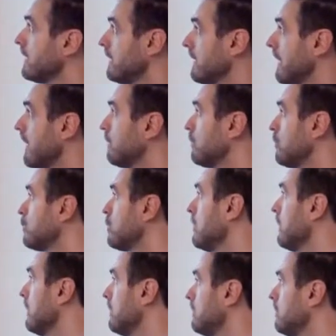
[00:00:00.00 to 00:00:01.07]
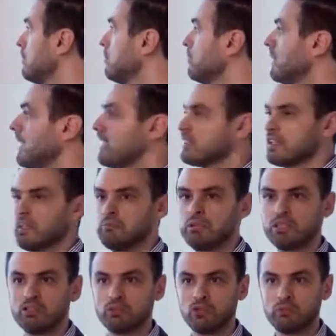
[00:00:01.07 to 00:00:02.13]
in average until you get the
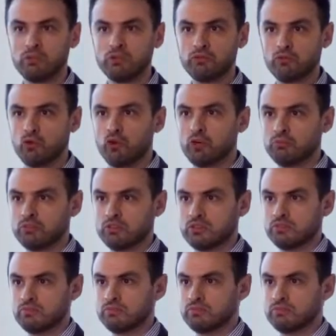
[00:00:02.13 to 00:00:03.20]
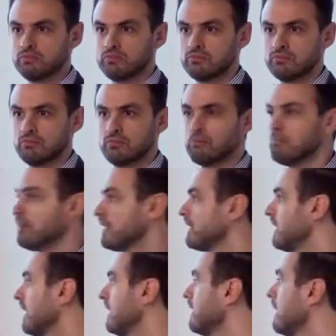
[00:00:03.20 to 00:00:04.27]
amidazole being formed.
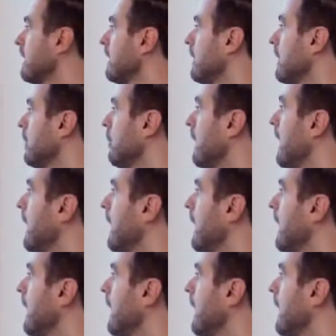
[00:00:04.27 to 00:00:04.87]
But then you